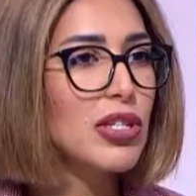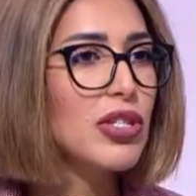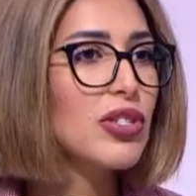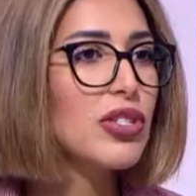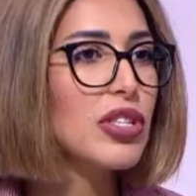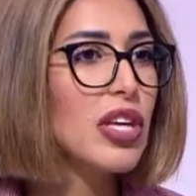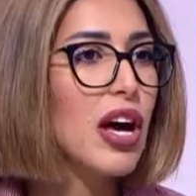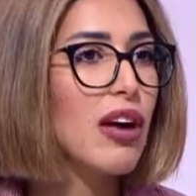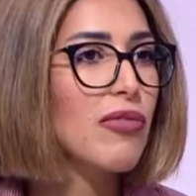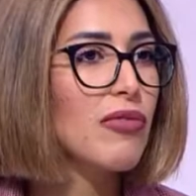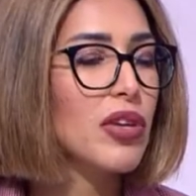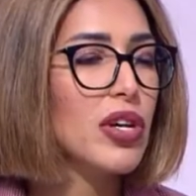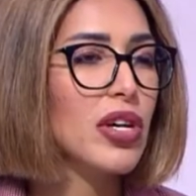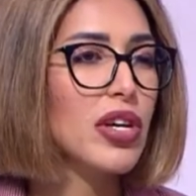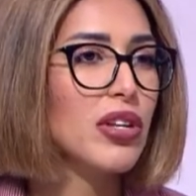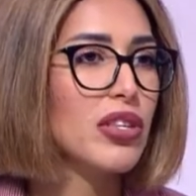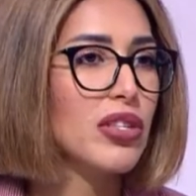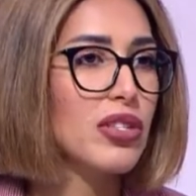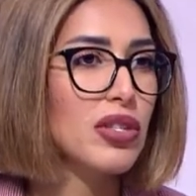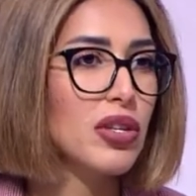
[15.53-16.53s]
to have you
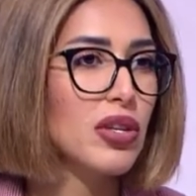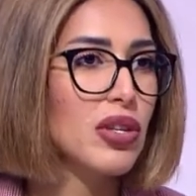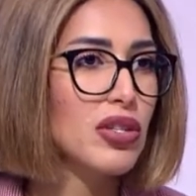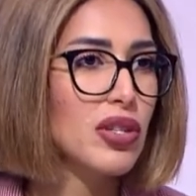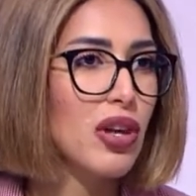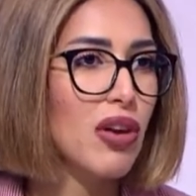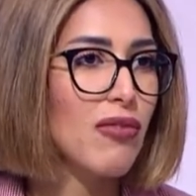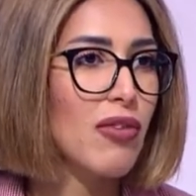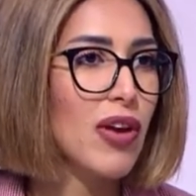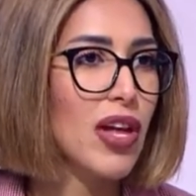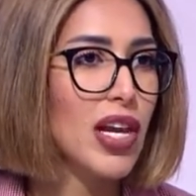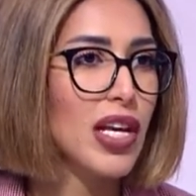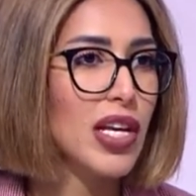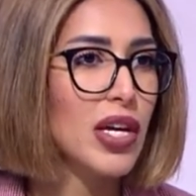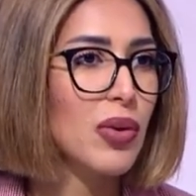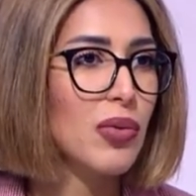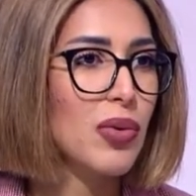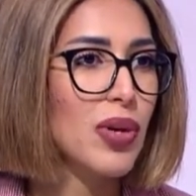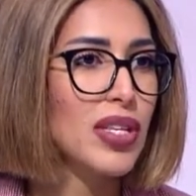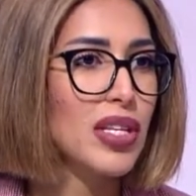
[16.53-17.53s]
here in the studios of Hala
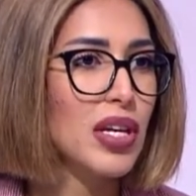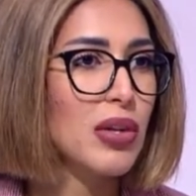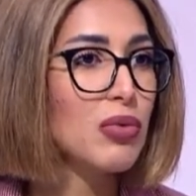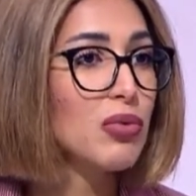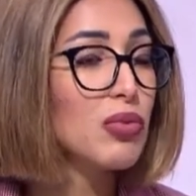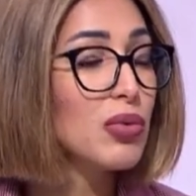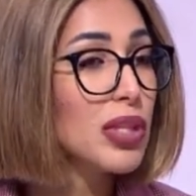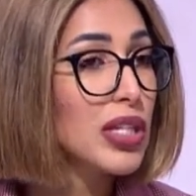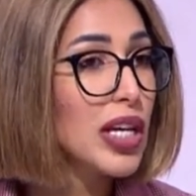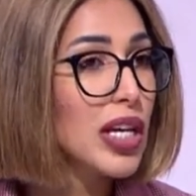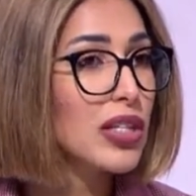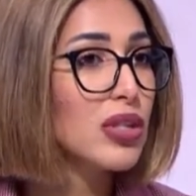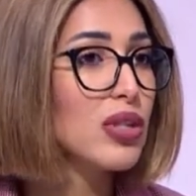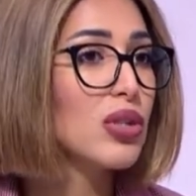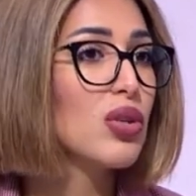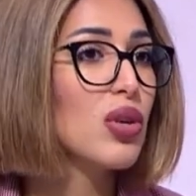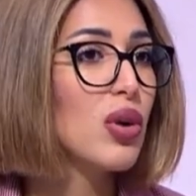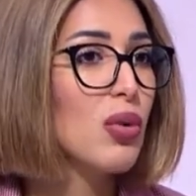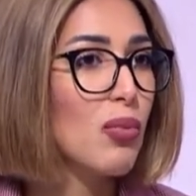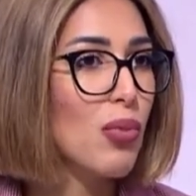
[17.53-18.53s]
Kuwait, and we'd like
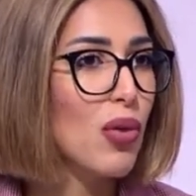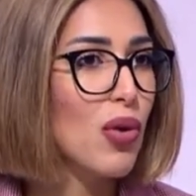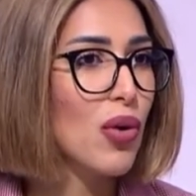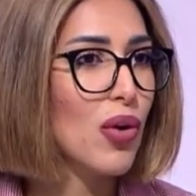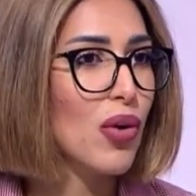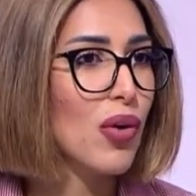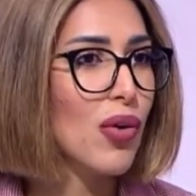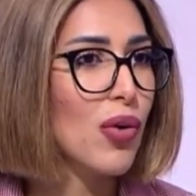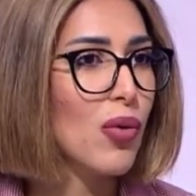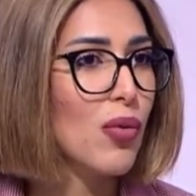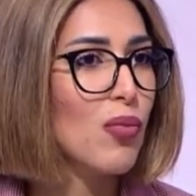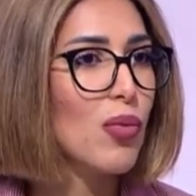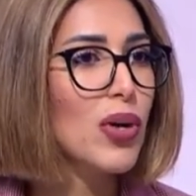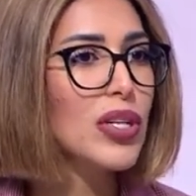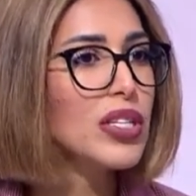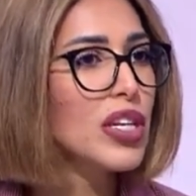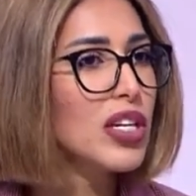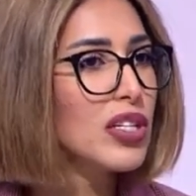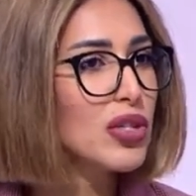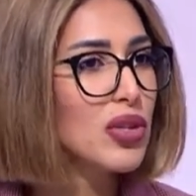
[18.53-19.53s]
to know more.
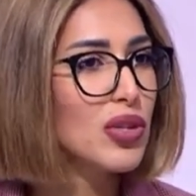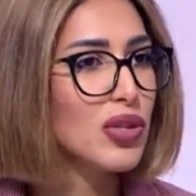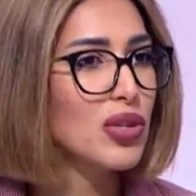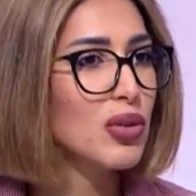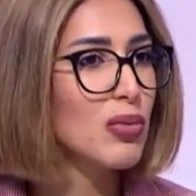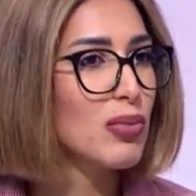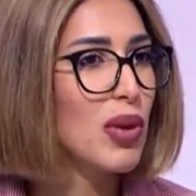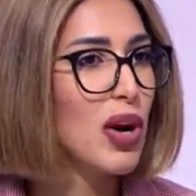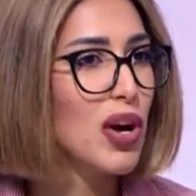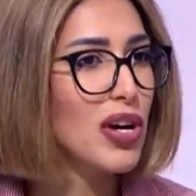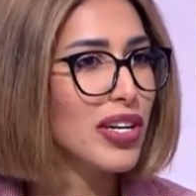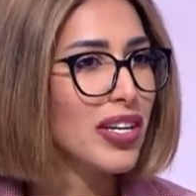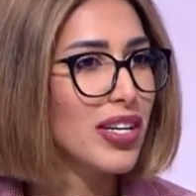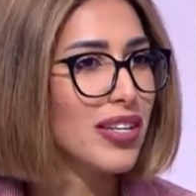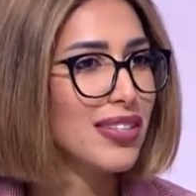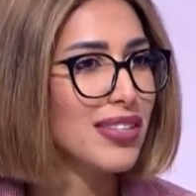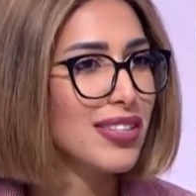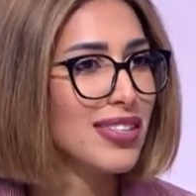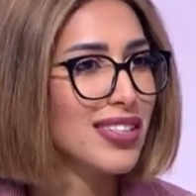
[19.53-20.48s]
What got you into blogging?